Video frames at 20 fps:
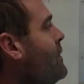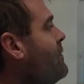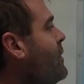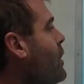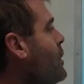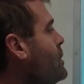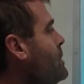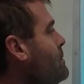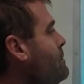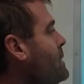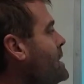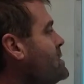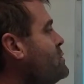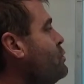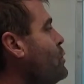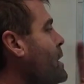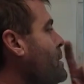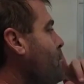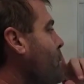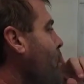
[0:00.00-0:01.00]
volume must
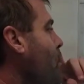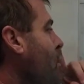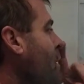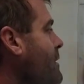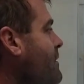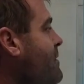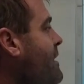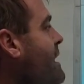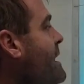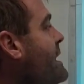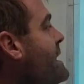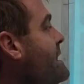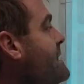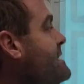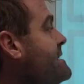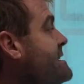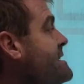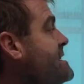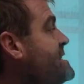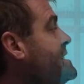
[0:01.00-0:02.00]
1 mole of,"
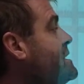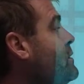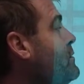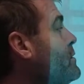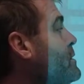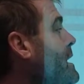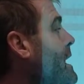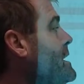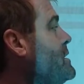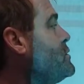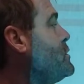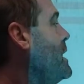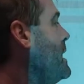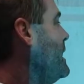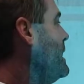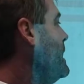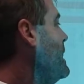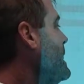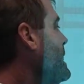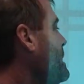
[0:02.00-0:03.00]
this is silver nitrate,
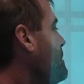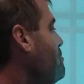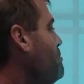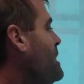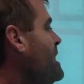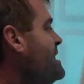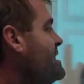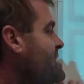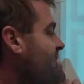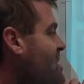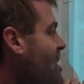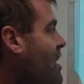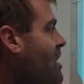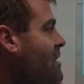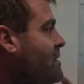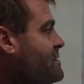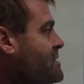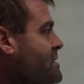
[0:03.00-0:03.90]
"be dissolved?"